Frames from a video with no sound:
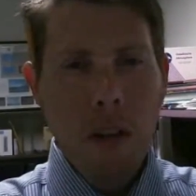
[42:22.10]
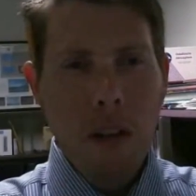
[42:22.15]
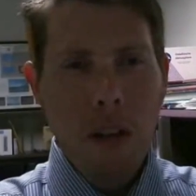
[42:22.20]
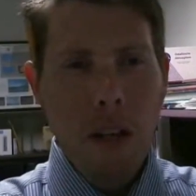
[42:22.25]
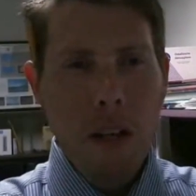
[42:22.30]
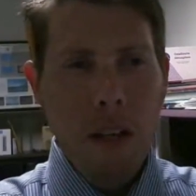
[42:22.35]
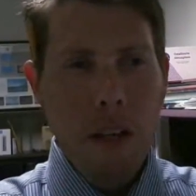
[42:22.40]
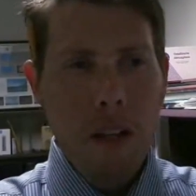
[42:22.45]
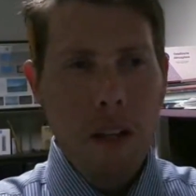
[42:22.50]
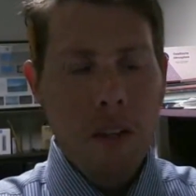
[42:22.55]
it's
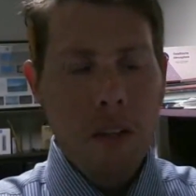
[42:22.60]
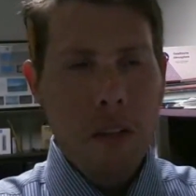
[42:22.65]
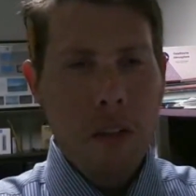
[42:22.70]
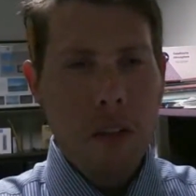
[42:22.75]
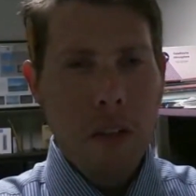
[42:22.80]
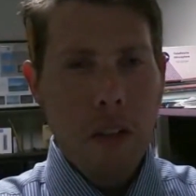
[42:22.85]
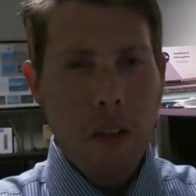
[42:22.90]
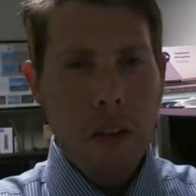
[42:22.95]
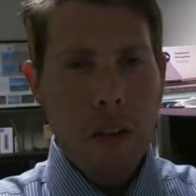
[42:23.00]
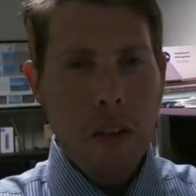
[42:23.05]
going to
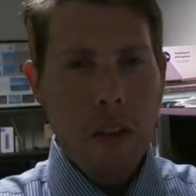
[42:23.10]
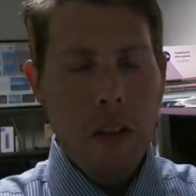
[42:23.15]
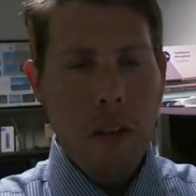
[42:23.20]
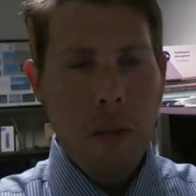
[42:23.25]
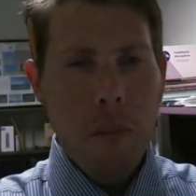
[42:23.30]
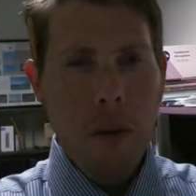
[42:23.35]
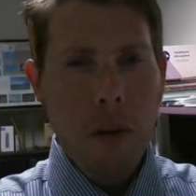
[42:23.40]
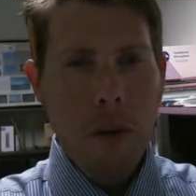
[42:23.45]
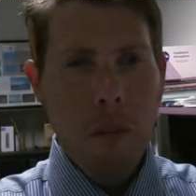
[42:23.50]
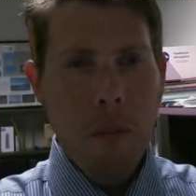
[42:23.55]
keep up
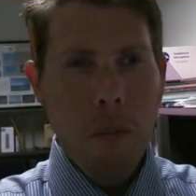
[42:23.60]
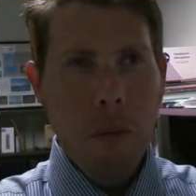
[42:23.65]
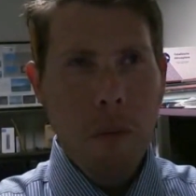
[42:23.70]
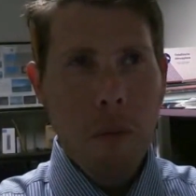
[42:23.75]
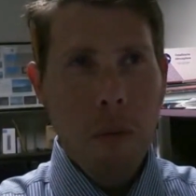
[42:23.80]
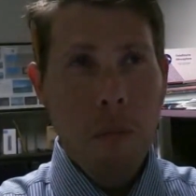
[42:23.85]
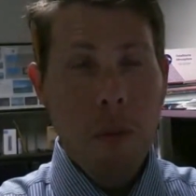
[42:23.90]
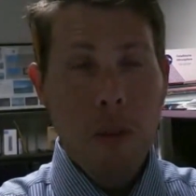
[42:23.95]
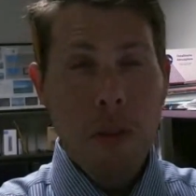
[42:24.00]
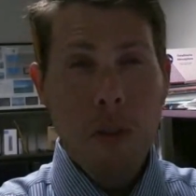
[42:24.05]
probably
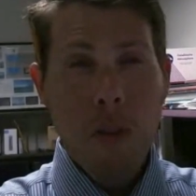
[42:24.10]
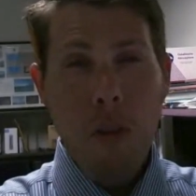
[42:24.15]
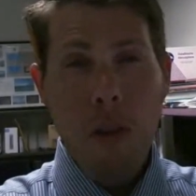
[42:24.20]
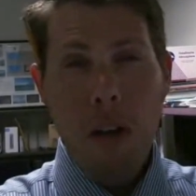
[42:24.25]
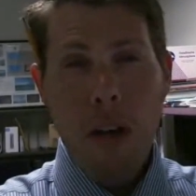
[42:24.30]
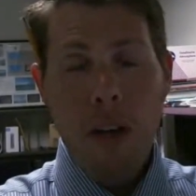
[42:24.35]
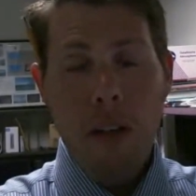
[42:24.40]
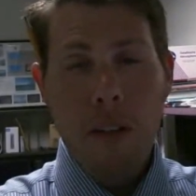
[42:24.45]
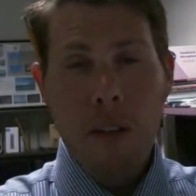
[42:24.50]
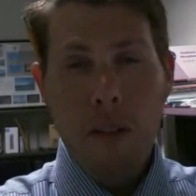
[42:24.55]
mid-July to
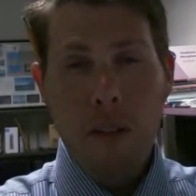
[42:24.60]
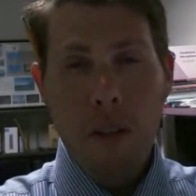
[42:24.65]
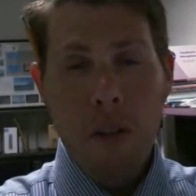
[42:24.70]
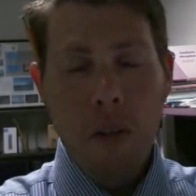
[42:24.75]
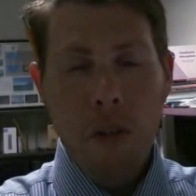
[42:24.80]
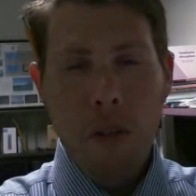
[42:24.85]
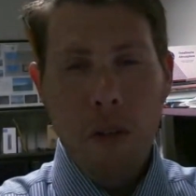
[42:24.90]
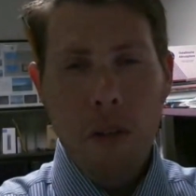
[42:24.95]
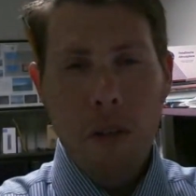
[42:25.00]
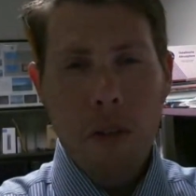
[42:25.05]
like early
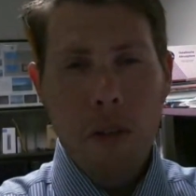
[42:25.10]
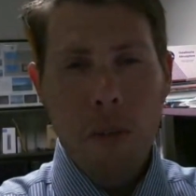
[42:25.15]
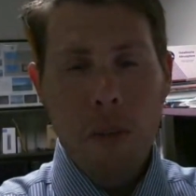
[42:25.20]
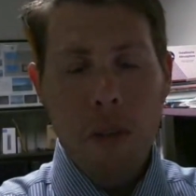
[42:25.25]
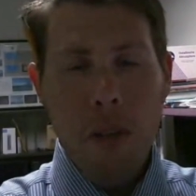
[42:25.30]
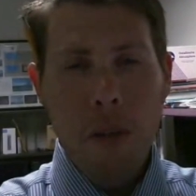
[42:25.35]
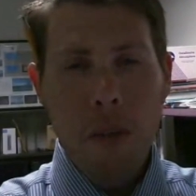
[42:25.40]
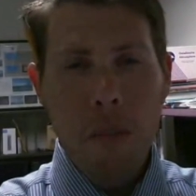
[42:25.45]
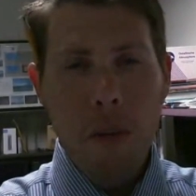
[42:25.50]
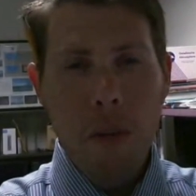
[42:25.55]

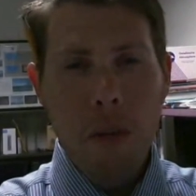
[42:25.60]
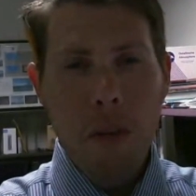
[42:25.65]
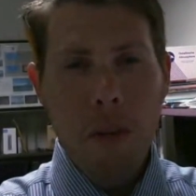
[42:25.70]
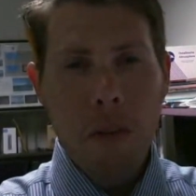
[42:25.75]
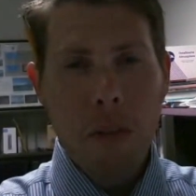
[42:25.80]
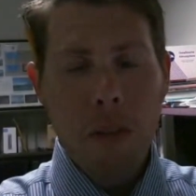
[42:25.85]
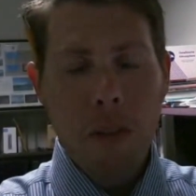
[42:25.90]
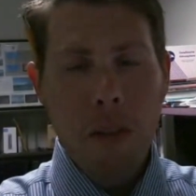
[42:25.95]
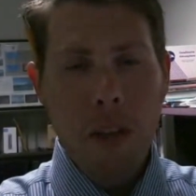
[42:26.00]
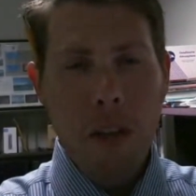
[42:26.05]
September. That
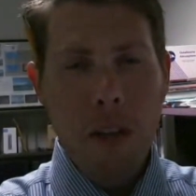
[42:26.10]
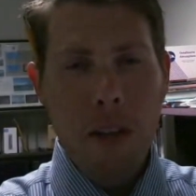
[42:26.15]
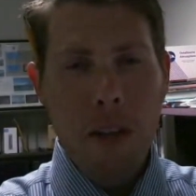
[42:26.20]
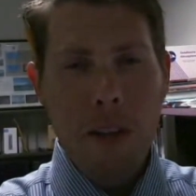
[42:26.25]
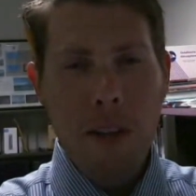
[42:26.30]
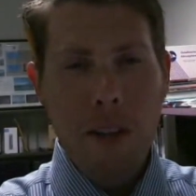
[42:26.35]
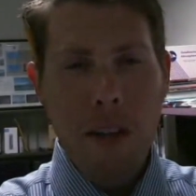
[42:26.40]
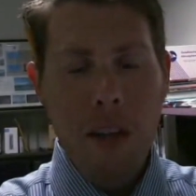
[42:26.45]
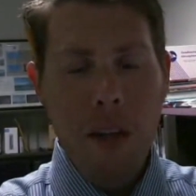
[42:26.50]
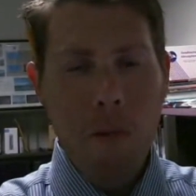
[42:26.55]
kind of
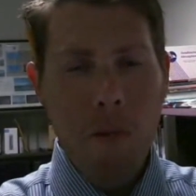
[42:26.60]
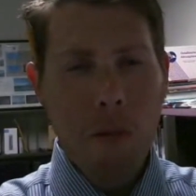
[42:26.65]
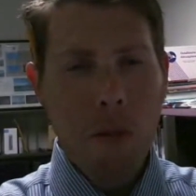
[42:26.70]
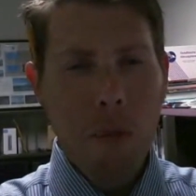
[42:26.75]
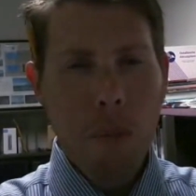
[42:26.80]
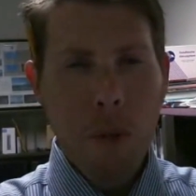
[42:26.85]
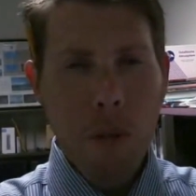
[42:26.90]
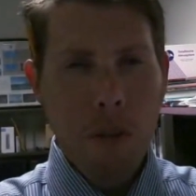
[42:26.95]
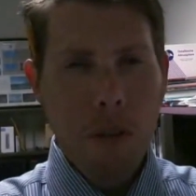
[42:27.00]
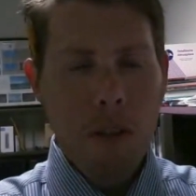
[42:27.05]
8-week period
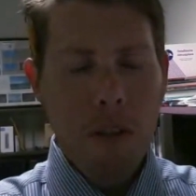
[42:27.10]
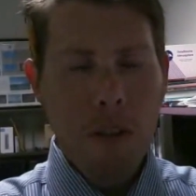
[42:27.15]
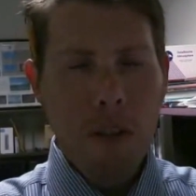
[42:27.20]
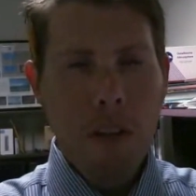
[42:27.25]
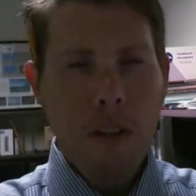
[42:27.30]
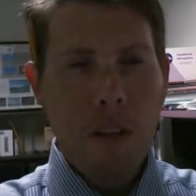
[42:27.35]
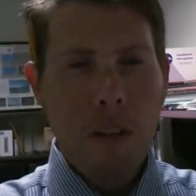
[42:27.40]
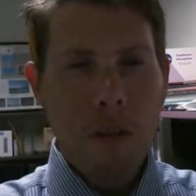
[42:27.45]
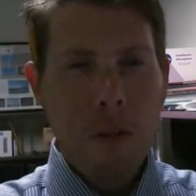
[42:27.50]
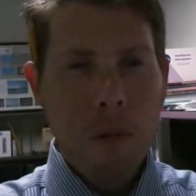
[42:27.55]
in there is
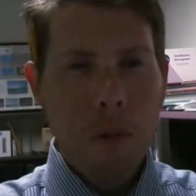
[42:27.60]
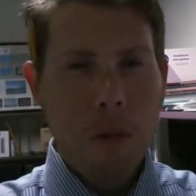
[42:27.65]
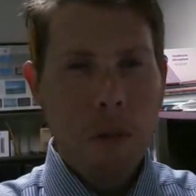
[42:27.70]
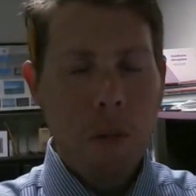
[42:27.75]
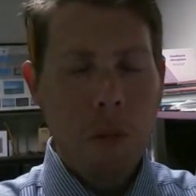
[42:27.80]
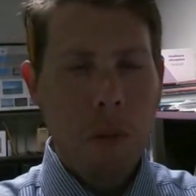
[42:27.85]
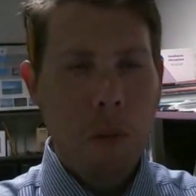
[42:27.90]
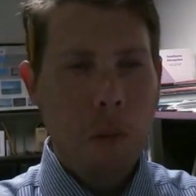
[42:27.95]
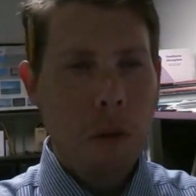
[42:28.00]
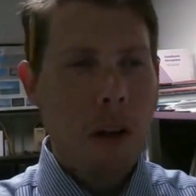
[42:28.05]
really where we're
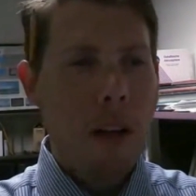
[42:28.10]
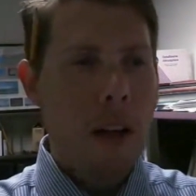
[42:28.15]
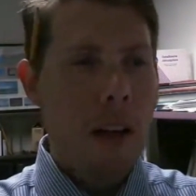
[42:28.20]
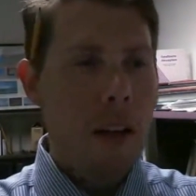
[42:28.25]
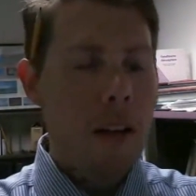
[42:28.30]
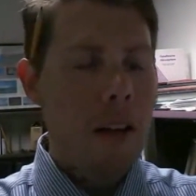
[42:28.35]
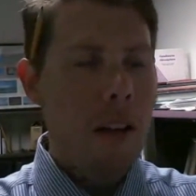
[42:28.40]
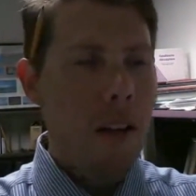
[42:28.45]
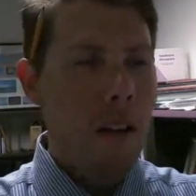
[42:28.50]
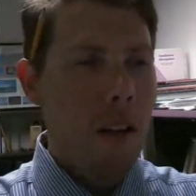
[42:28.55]
at.
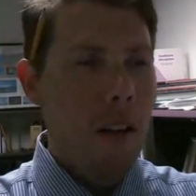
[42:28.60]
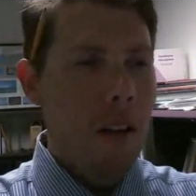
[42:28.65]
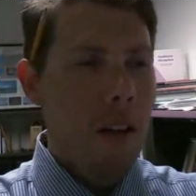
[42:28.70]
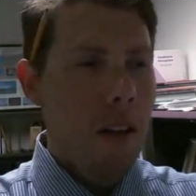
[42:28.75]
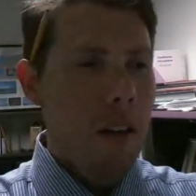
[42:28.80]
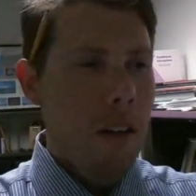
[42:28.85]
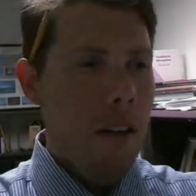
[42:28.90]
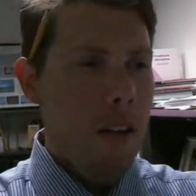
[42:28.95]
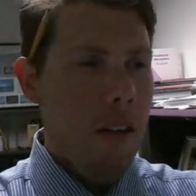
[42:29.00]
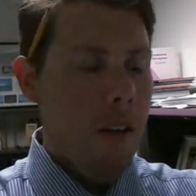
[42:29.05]

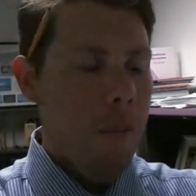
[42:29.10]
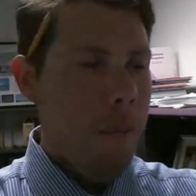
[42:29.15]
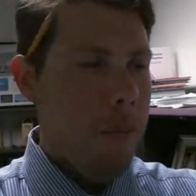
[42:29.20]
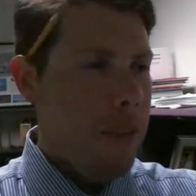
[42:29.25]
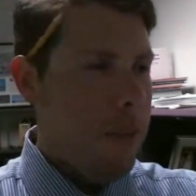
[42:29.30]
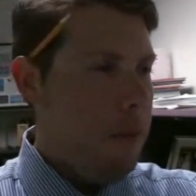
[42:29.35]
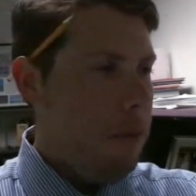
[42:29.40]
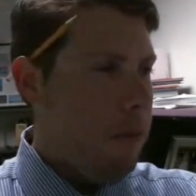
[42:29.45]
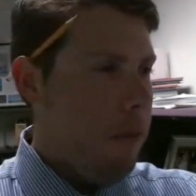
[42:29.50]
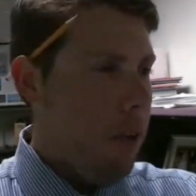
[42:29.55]
If
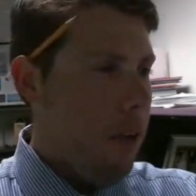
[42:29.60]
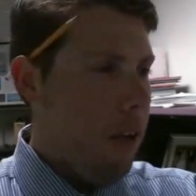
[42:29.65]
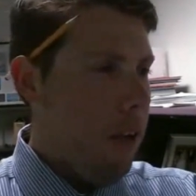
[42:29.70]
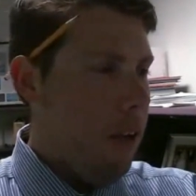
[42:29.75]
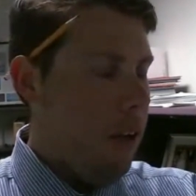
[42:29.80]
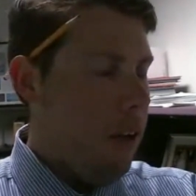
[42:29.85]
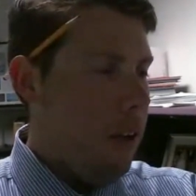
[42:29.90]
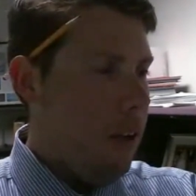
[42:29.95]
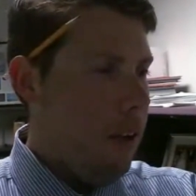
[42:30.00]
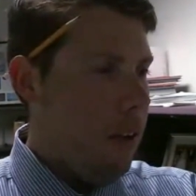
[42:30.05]

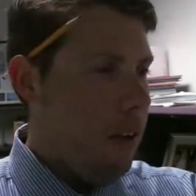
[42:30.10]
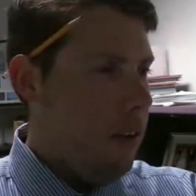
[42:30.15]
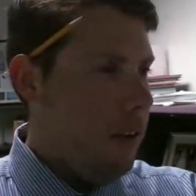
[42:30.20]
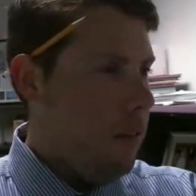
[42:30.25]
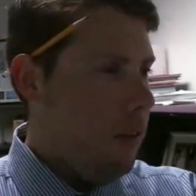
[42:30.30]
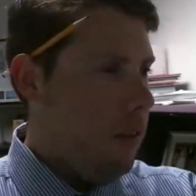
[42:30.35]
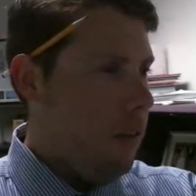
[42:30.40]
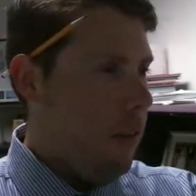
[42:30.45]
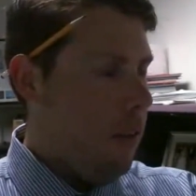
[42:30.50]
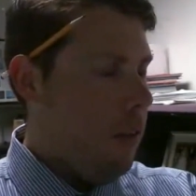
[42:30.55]
I
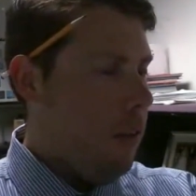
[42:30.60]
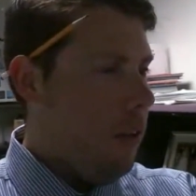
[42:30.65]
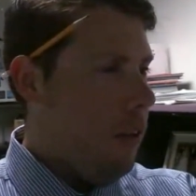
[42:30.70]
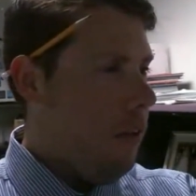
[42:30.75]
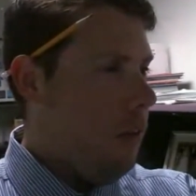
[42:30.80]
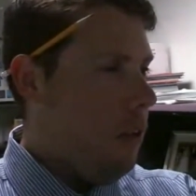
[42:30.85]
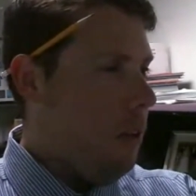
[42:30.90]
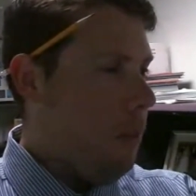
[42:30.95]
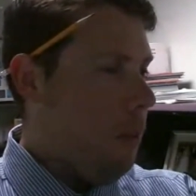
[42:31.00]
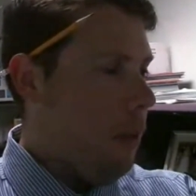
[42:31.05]
don't have any of my
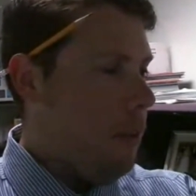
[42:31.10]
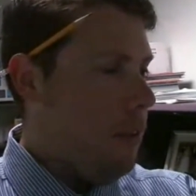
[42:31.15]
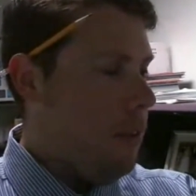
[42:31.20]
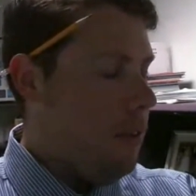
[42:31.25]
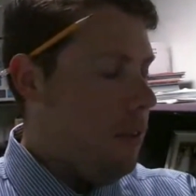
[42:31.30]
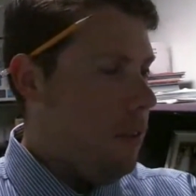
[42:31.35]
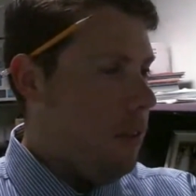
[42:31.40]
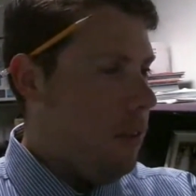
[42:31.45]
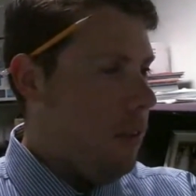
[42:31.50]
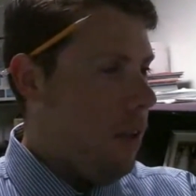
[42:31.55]

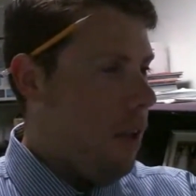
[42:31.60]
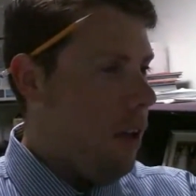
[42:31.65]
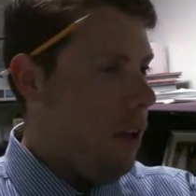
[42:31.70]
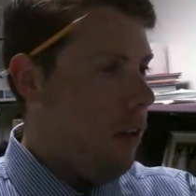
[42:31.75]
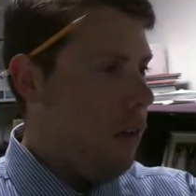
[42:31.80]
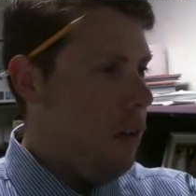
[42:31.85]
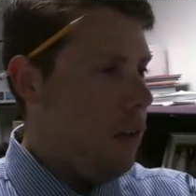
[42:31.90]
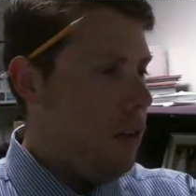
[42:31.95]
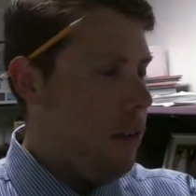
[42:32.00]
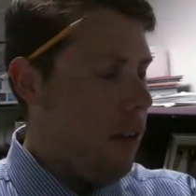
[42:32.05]
data or
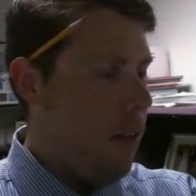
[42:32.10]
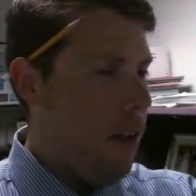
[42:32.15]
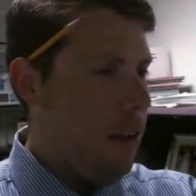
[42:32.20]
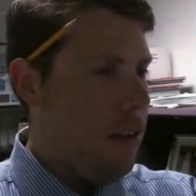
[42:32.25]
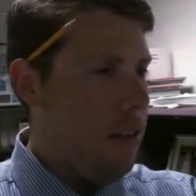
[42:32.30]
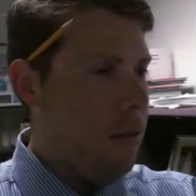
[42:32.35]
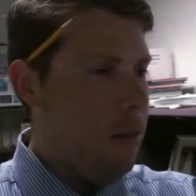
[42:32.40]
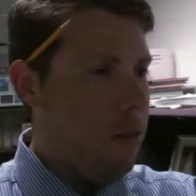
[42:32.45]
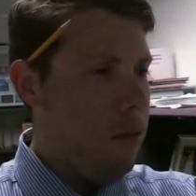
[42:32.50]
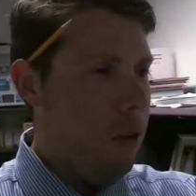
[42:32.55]
stats in
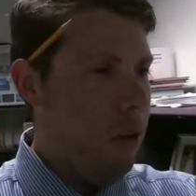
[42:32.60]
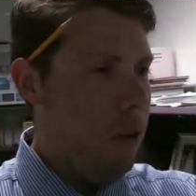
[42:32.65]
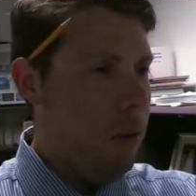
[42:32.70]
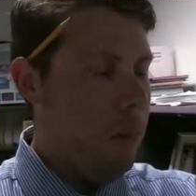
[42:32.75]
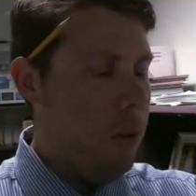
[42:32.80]
front of me,